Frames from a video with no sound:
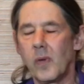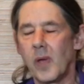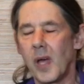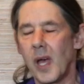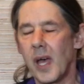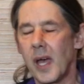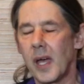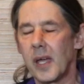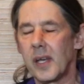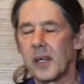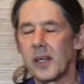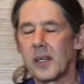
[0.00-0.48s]

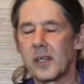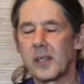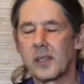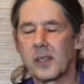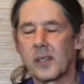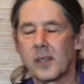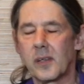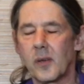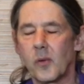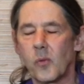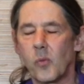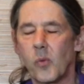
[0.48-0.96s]
And
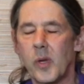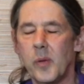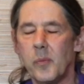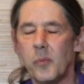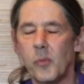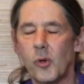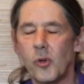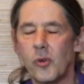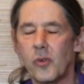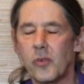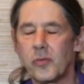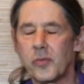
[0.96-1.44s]
we
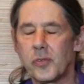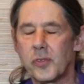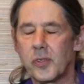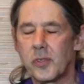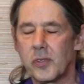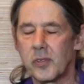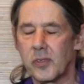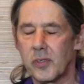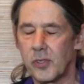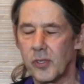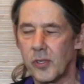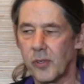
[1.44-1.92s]

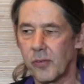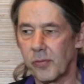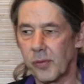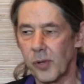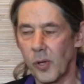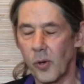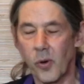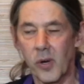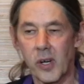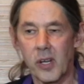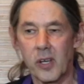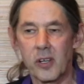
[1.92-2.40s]
moved to
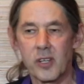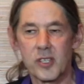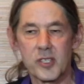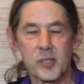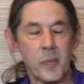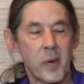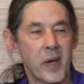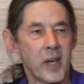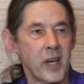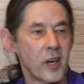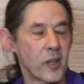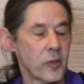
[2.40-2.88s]
Florida
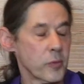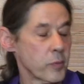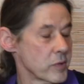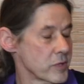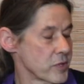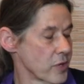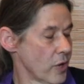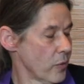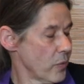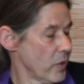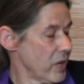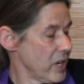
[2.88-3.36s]
because my health
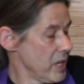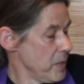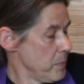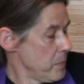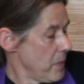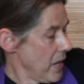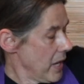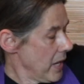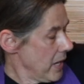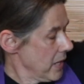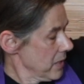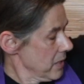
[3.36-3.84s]
was already
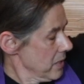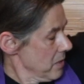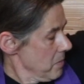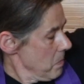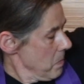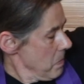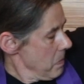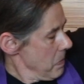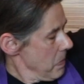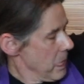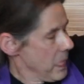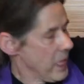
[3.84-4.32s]
bad.
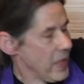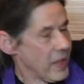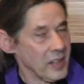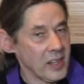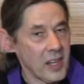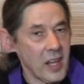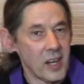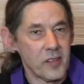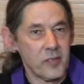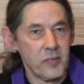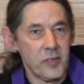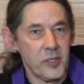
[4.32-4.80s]

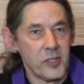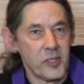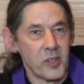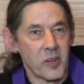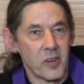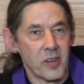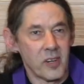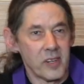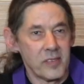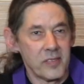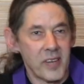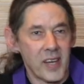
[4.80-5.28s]
A lot of you
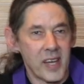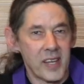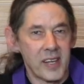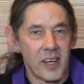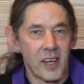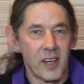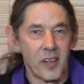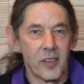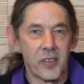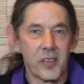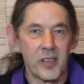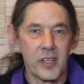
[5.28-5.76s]
know I've had
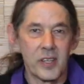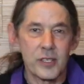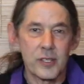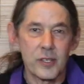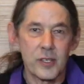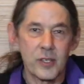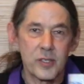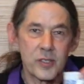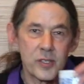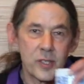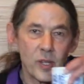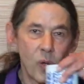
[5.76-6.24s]
health
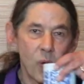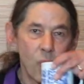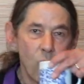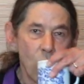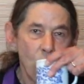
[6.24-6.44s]
issues